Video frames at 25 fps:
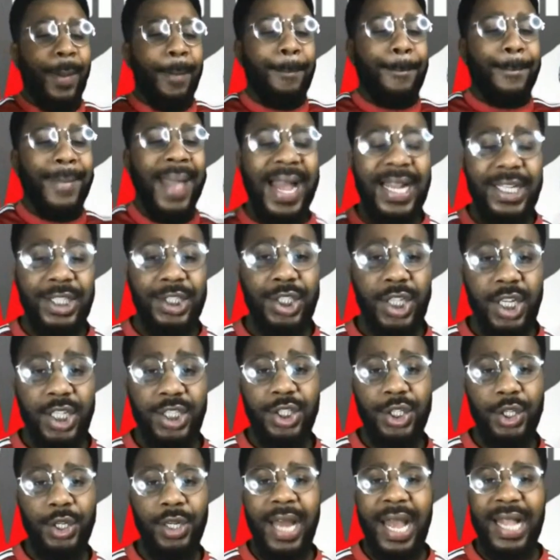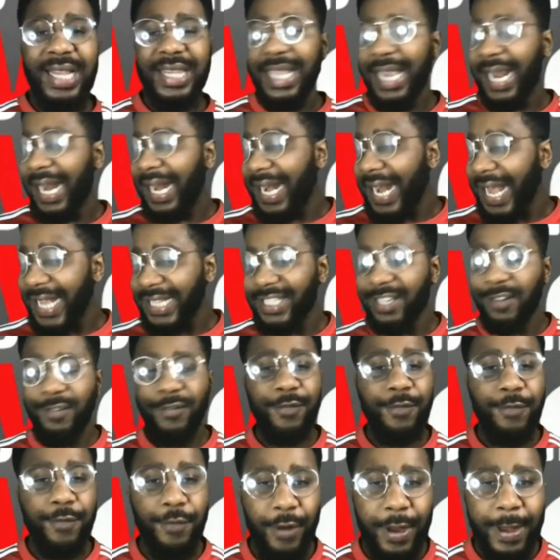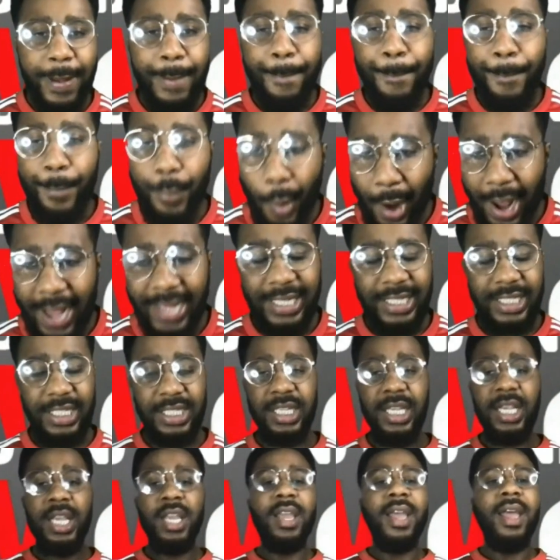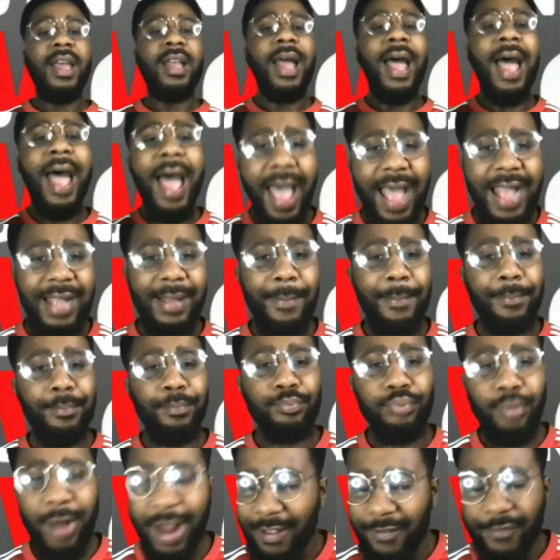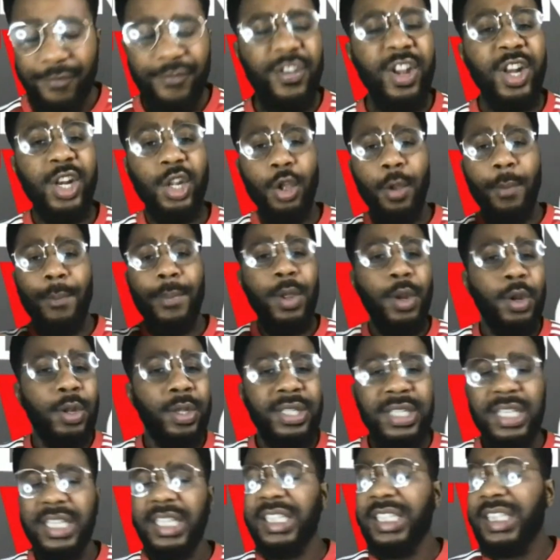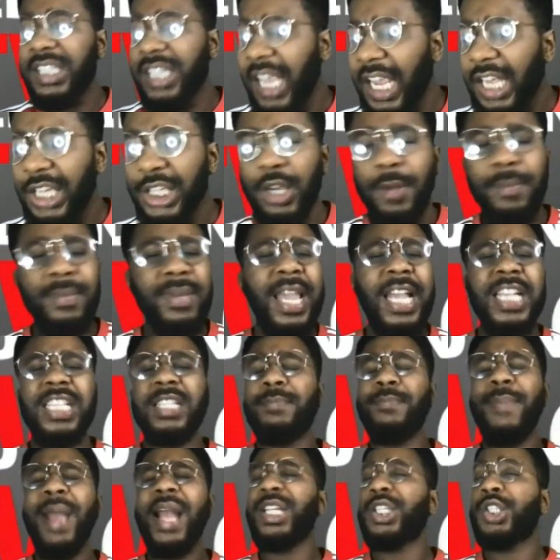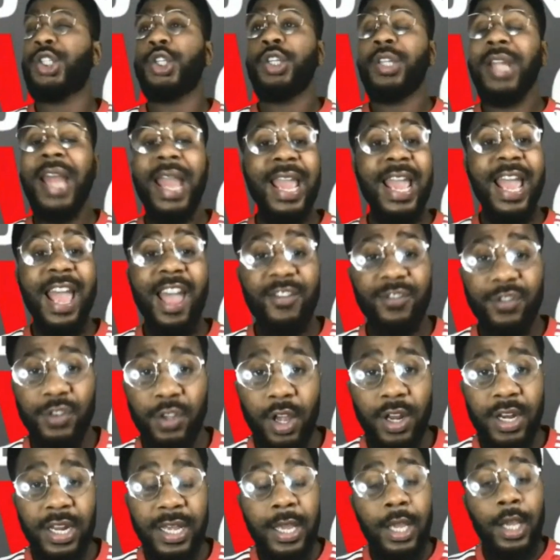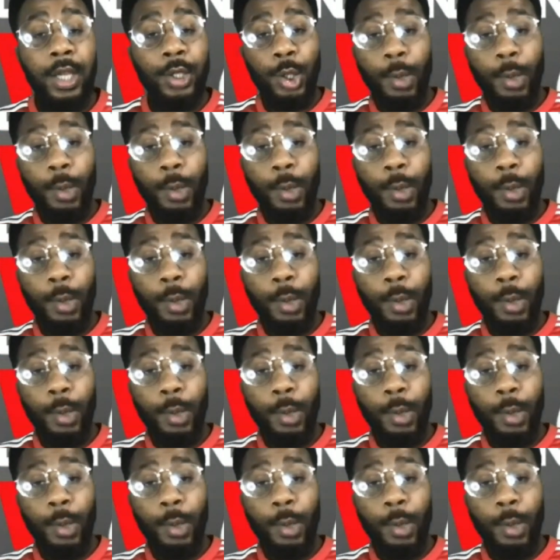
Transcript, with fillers: Manchester United collecting three points at Brentford Community Stadium. Yes, Manchester United have done it.